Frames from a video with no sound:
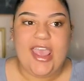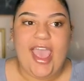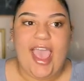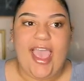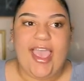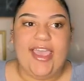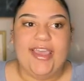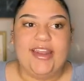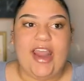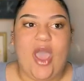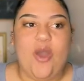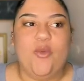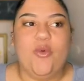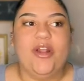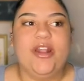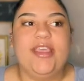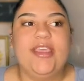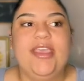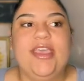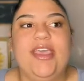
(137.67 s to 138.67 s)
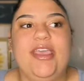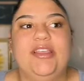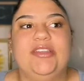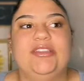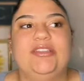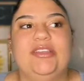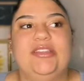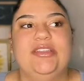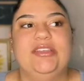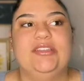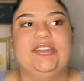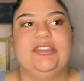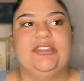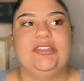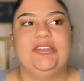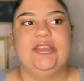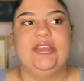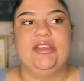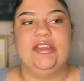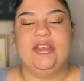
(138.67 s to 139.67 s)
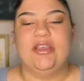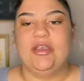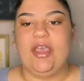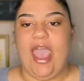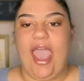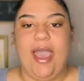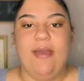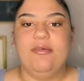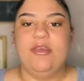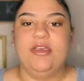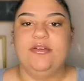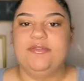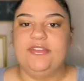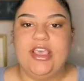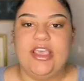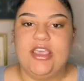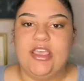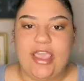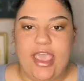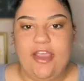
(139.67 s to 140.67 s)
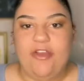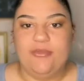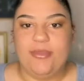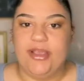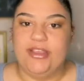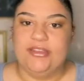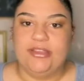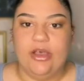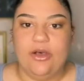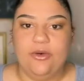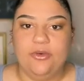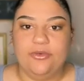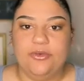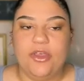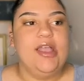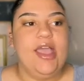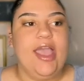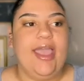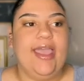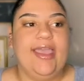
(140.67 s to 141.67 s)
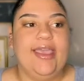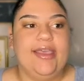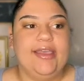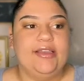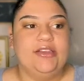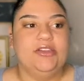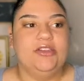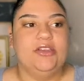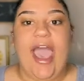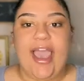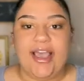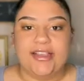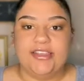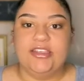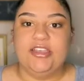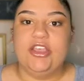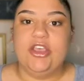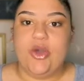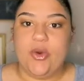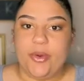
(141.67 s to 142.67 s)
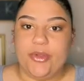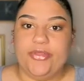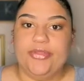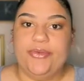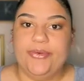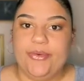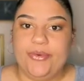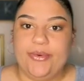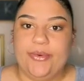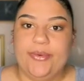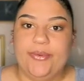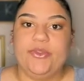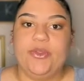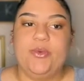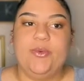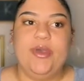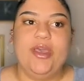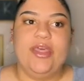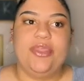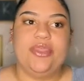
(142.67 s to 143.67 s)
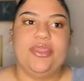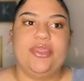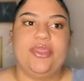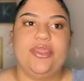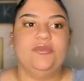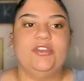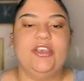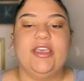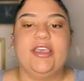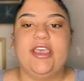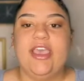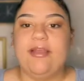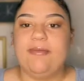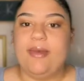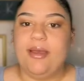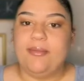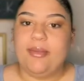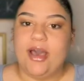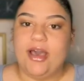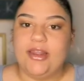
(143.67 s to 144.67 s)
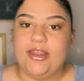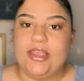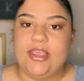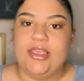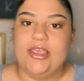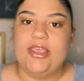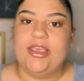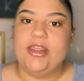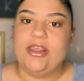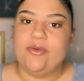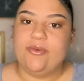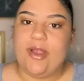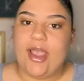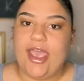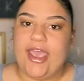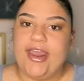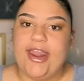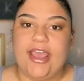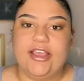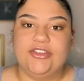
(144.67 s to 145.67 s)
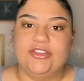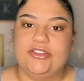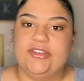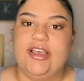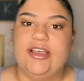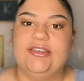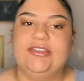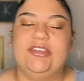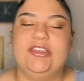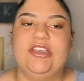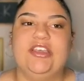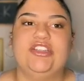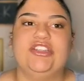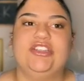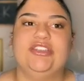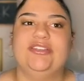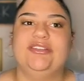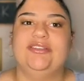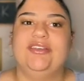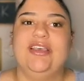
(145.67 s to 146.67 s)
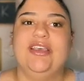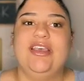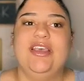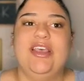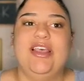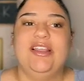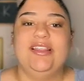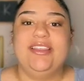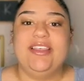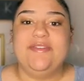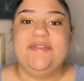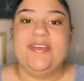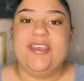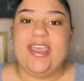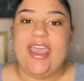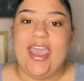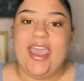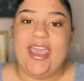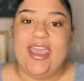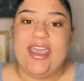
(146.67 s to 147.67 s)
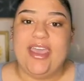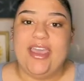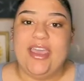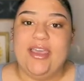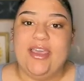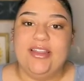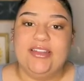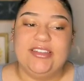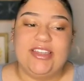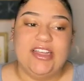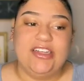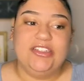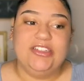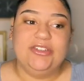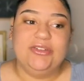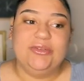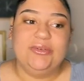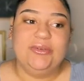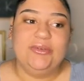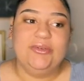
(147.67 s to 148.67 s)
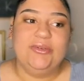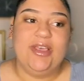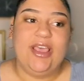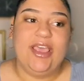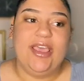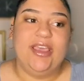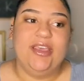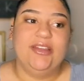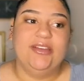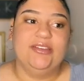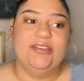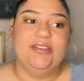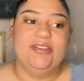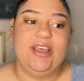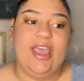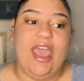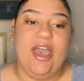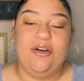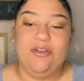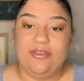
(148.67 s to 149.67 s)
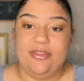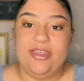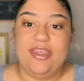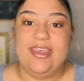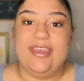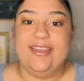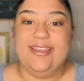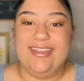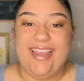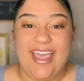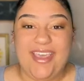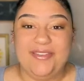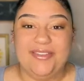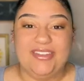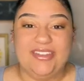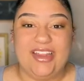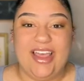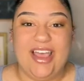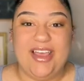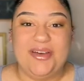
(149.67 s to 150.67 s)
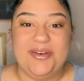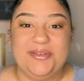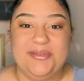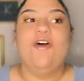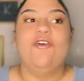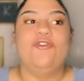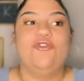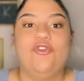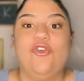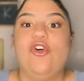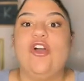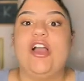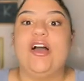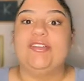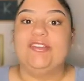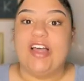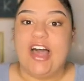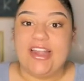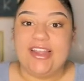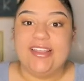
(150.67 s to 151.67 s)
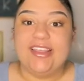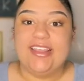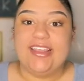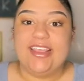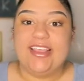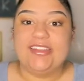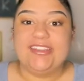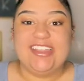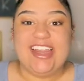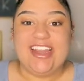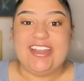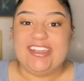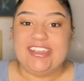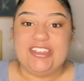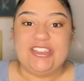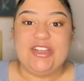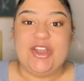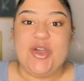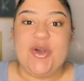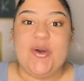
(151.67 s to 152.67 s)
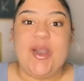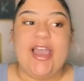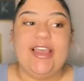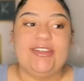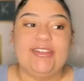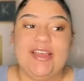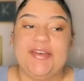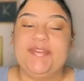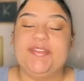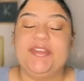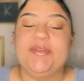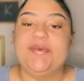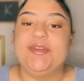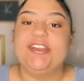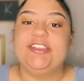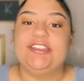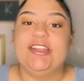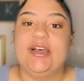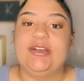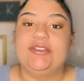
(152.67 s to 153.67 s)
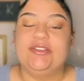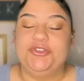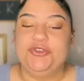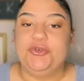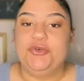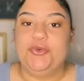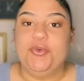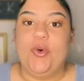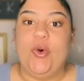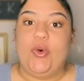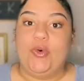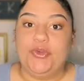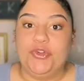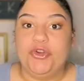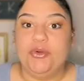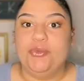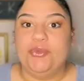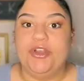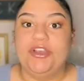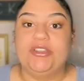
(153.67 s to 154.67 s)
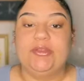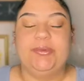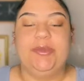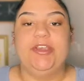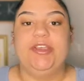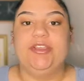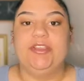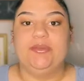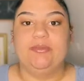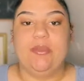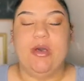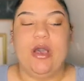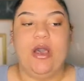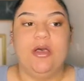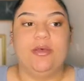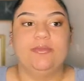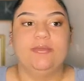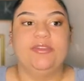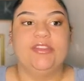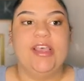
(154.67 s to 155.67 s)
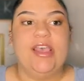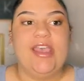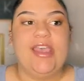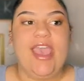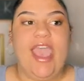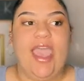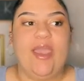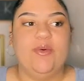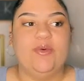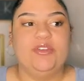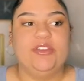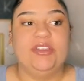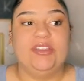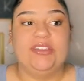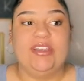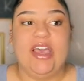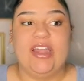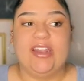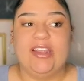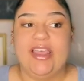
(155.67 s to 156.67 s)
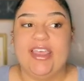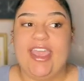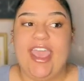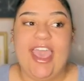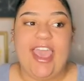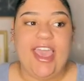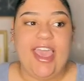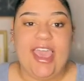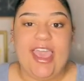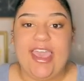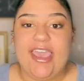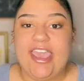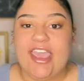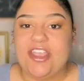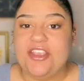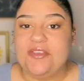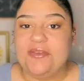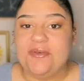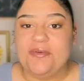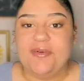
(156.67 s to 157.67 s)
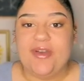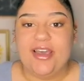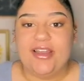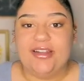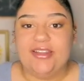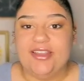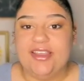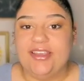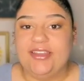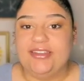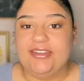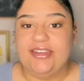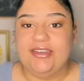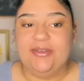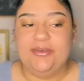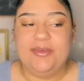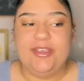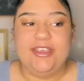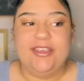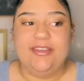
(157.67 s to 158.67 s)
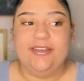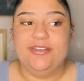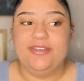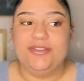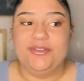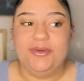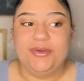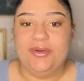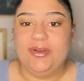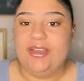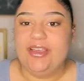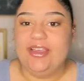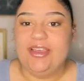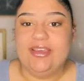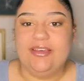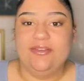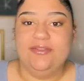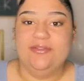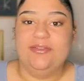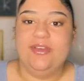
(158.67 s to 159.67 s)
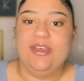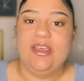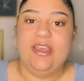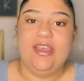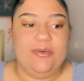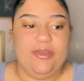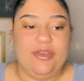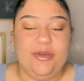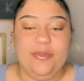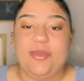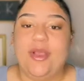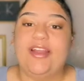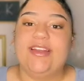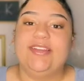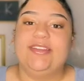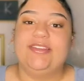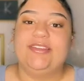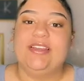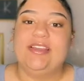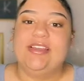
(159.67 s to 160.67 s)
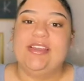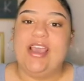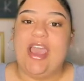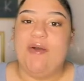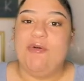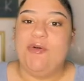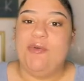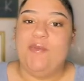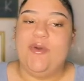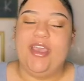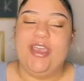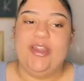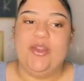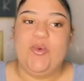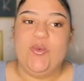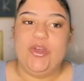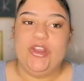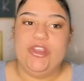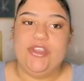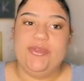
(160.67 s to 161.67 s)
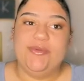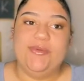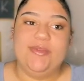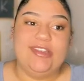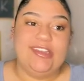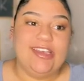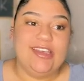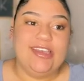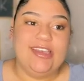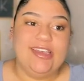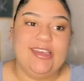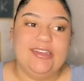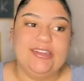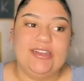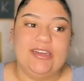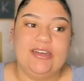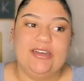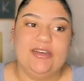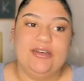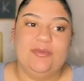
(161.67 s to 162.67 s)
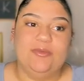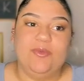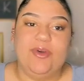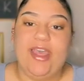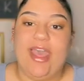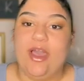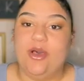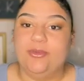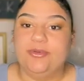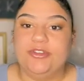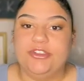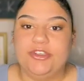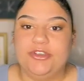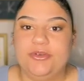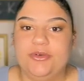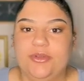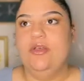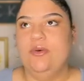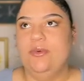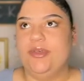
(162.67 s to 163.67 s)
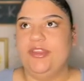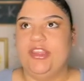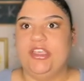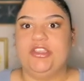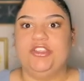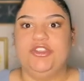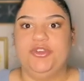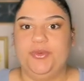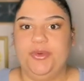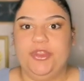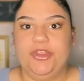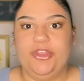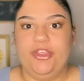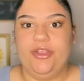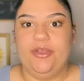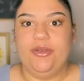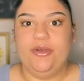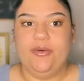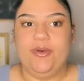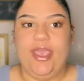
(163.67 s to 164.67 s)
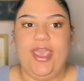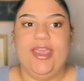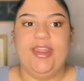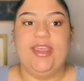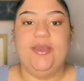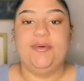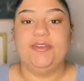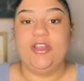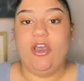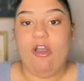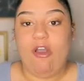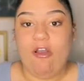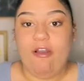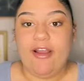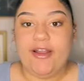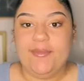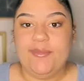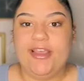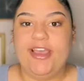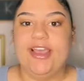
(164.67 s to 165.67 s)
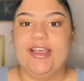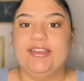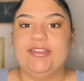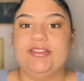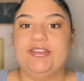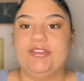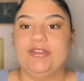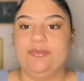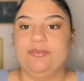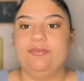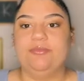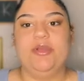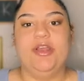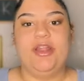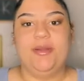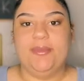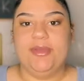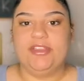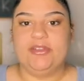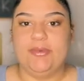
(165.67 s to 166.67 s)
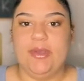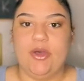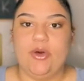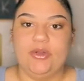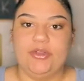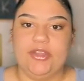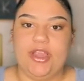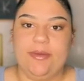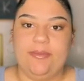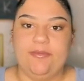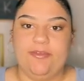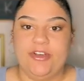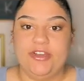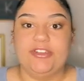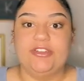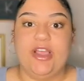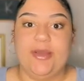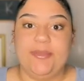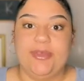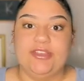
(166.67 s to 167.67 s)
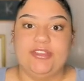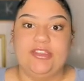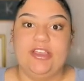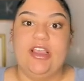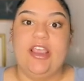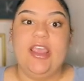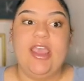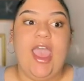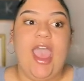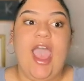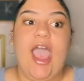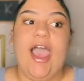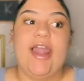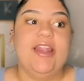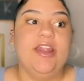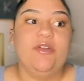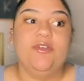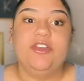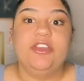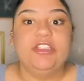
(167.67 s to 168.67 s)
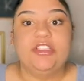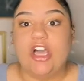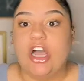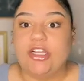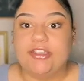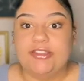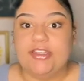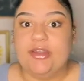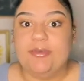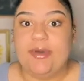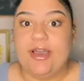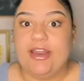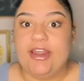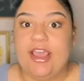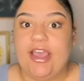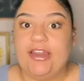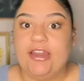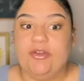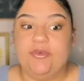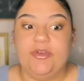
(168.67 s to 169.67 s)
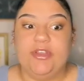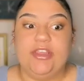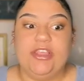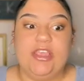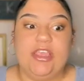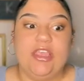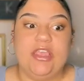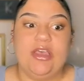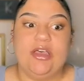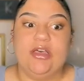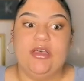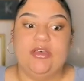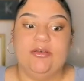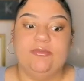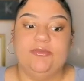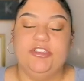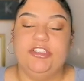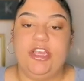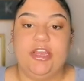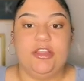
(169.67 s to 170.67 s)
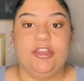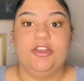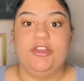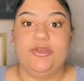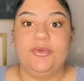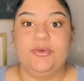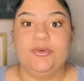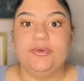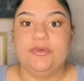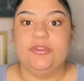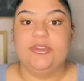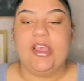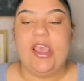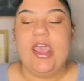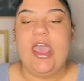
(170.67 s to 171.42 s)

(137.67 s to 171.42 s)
And I want to get into this habit of taking care of myself and actually going through with taking care of my body, eating right, exercising, and just living a intentional and healthy lifestyle. For a lot of the things that I didn't know, I definitely reached out to older, more experienced moms and was just kind of like, hey, can you kind of like tell me your story of your pregnancy, how it went, what you did, what helped you, what things you went through. And it was hard because pretty much my whole first trimester, I didn't really talk to anybody. I didn't really share the news.